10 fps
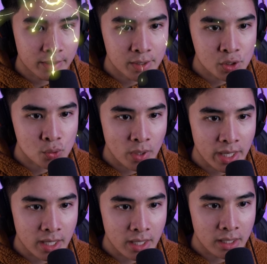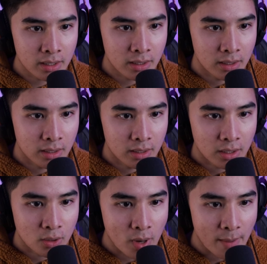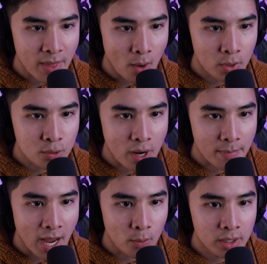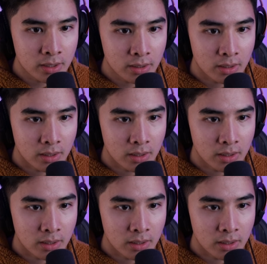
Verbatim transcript: This way. Grab that one, grab that one.